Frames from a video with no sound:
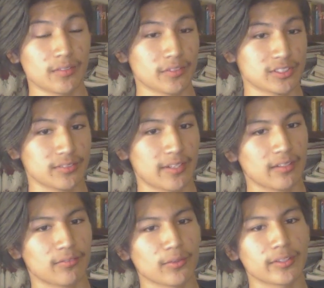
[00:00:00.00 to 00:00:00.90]
University of
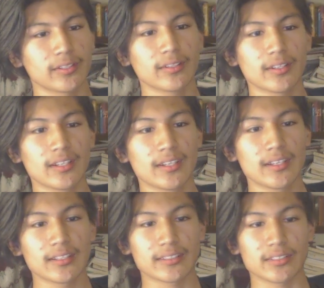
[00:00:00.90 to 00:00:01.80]
California
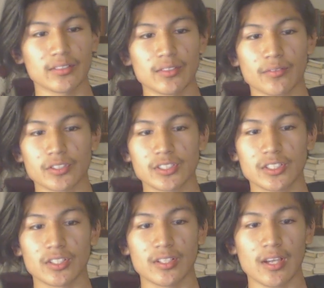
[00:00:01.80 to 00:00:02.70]
that the
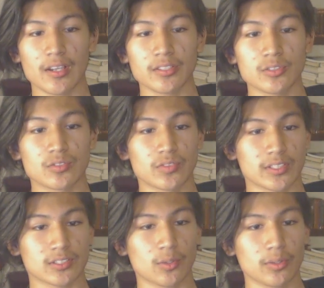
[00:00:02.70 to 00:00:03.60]
university could not use
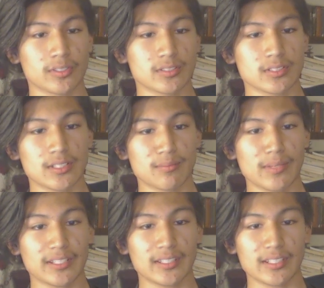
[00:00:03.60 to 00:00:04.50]
fixed quotas
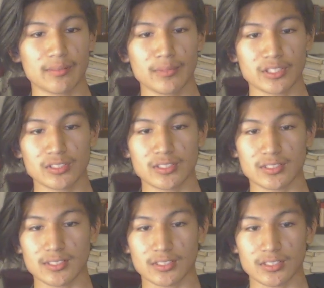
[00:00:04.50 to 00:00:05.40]
in making admission
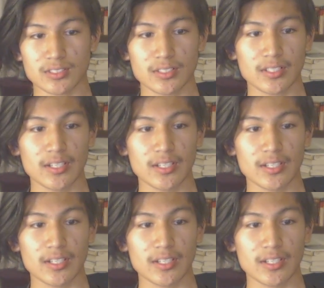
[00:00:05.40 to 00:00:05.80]
decisions,